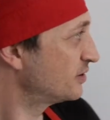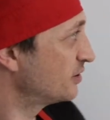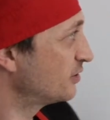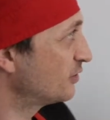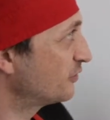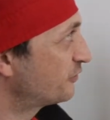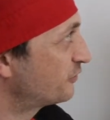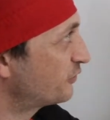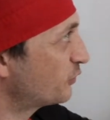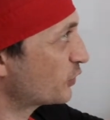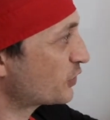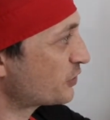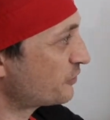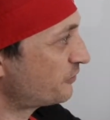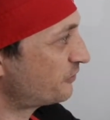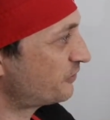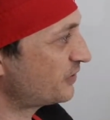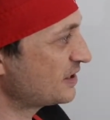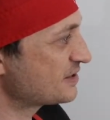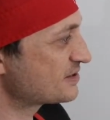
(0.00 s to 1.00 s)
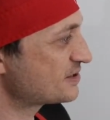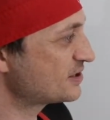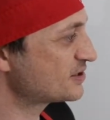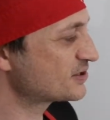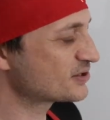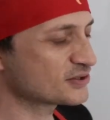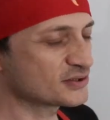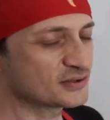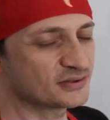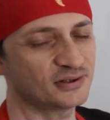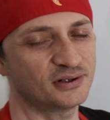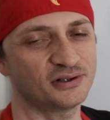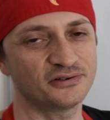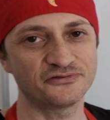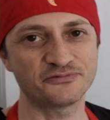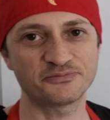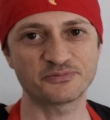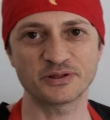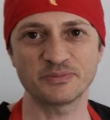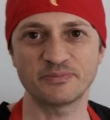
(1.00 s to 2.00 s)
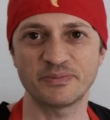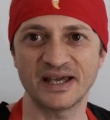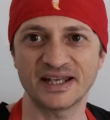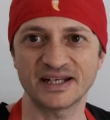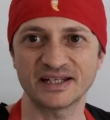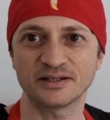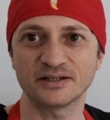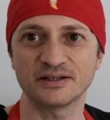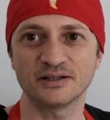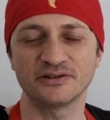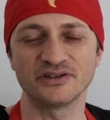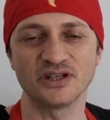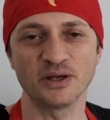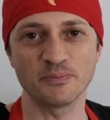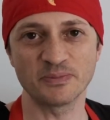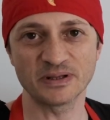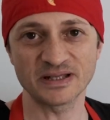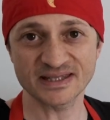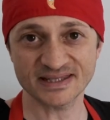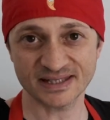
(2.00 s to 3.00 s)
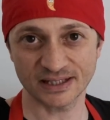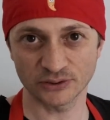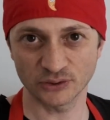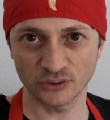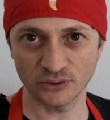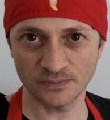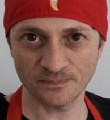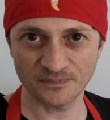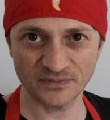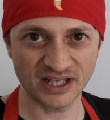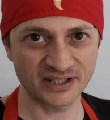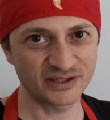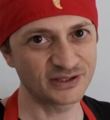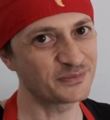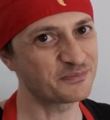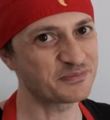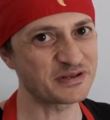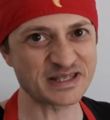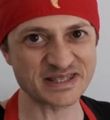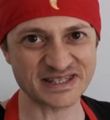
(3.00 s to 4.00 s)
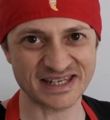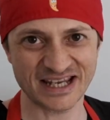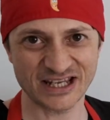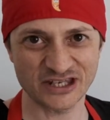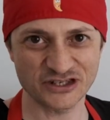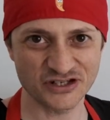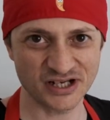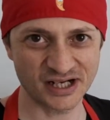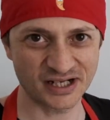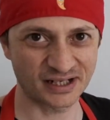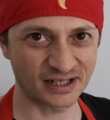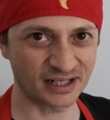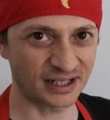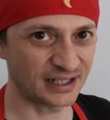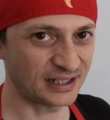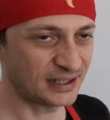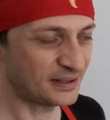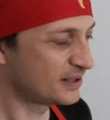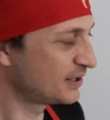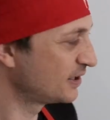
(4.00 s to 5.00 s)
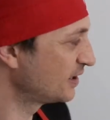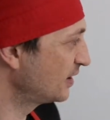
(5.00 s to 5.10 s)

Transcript: 4 phases of preparing the pizza dough and the pizza in general.